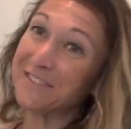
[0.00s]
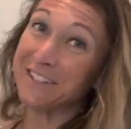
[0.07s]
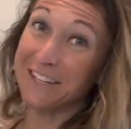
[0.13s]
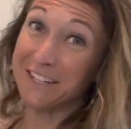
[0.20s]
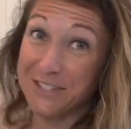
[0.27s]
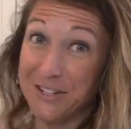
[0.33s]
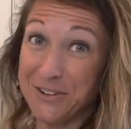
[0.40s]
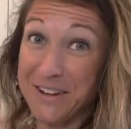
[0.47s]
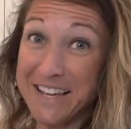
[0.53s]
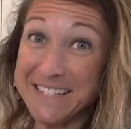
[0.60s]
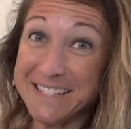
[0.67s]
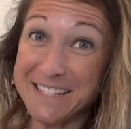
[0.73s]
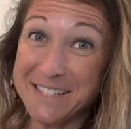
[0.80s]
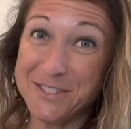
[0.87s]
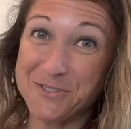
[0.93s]
to like showcase
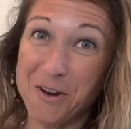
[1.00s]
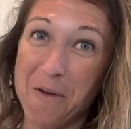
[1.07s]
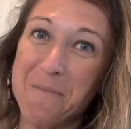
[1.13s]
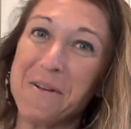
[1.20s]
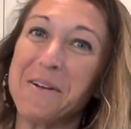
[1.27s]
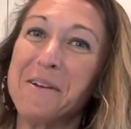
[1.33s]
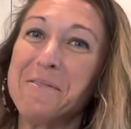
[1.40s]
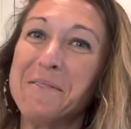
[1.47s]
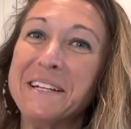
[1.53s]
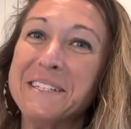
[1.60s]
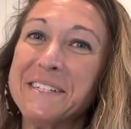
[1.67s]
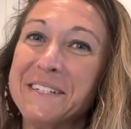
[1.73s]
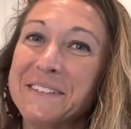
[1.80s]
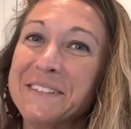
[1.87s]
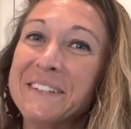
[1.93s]
the strawberry one
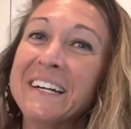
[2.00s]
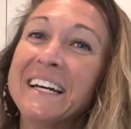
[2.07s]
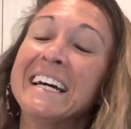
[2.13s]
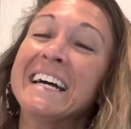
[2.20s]
too.